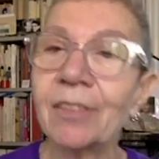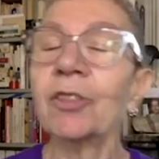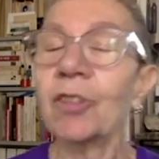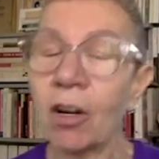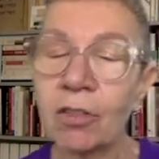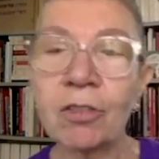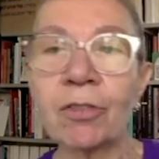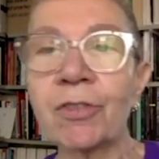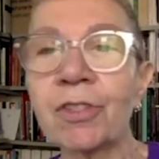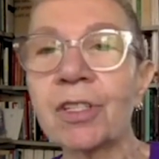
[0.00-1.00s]
the
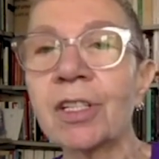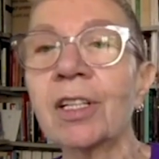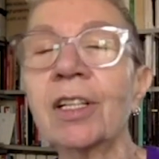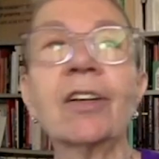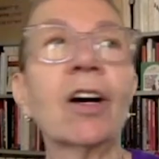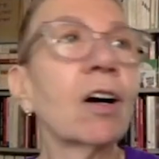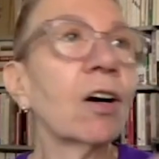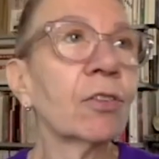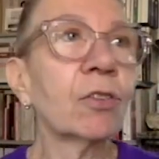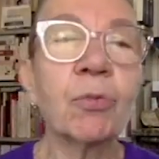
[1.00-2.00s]
doctors,
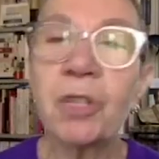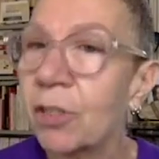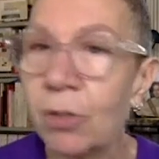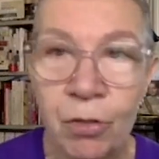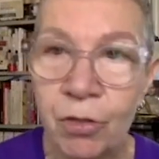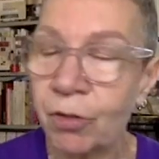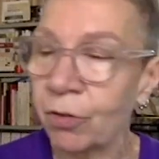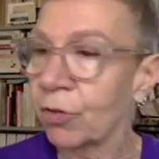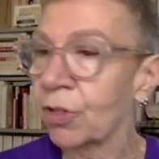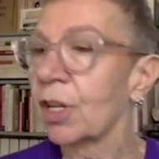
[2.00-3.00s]
the
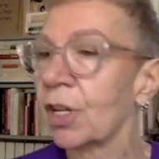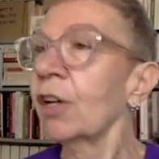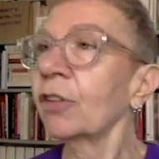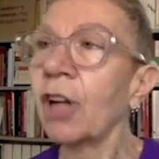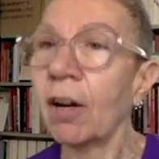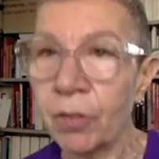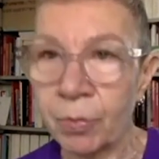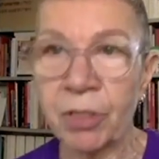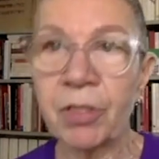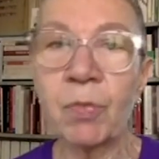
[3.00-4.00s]
researchers, the
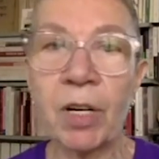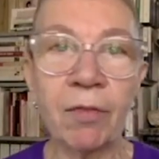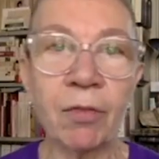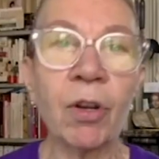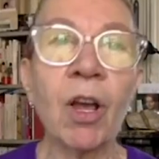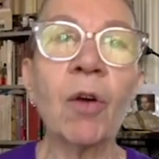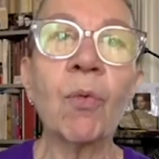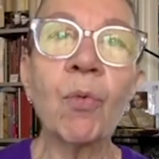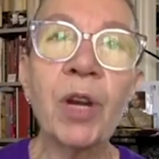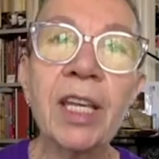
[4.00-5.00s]
governments, whatever.
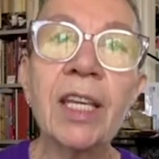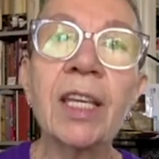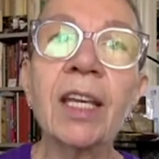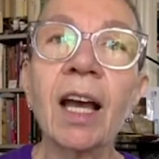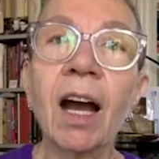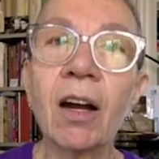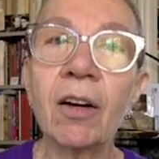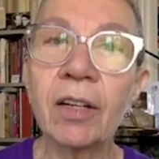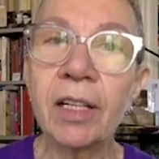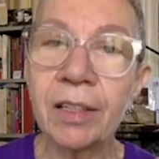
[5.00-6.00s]
We
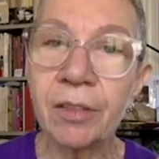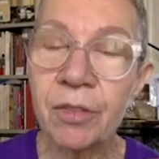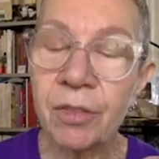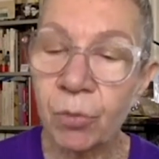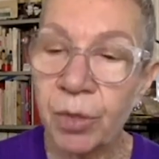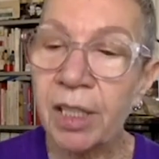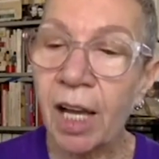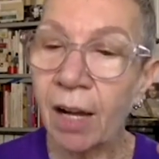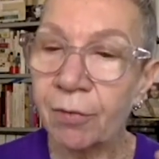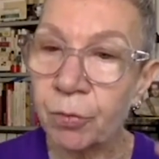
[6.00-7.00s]

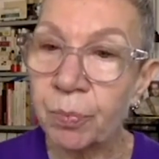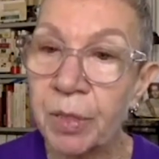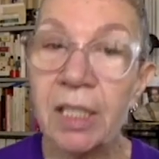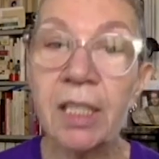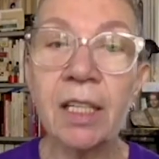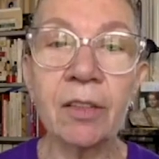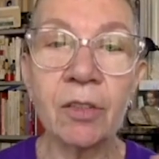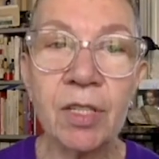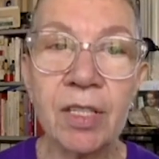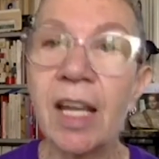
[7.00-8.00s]
have to be in
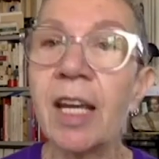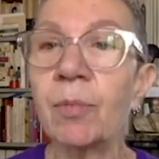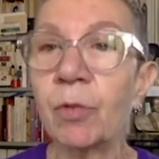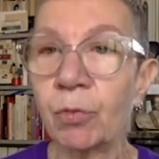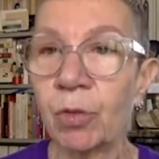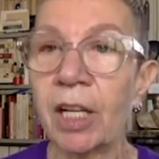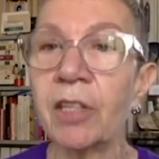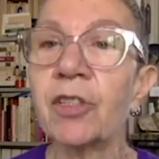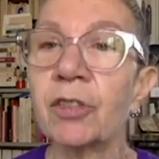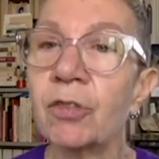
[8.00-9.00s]
the same
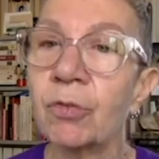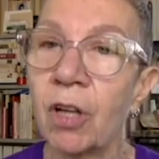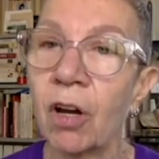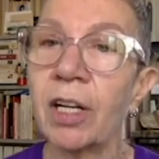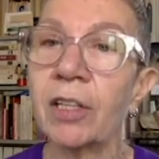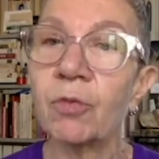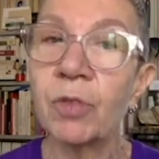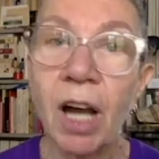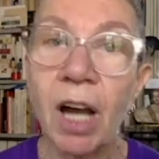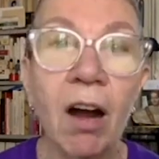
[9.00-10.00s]
relation to knowledge.
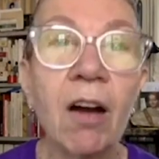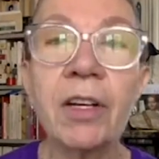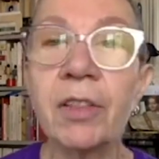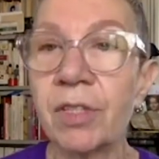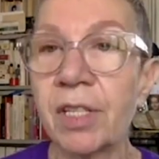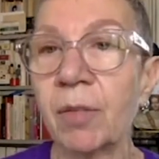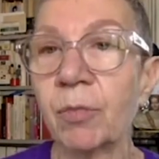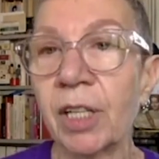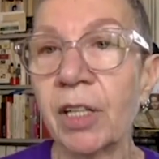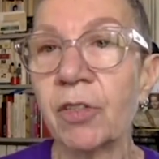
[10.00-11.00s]
We are in the same
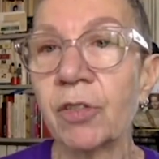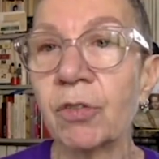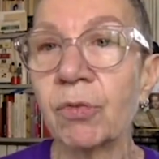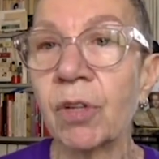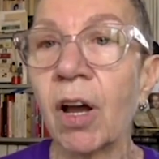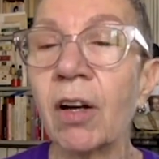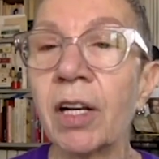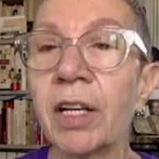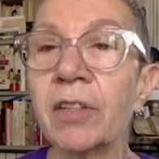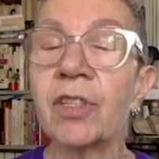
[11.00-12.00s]
relation to
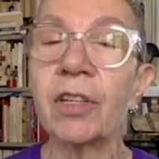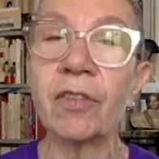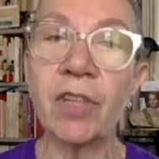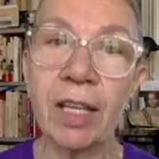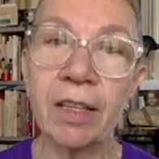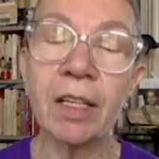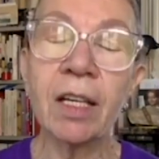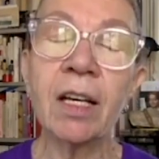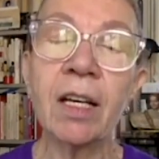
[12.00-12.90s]
knowledge than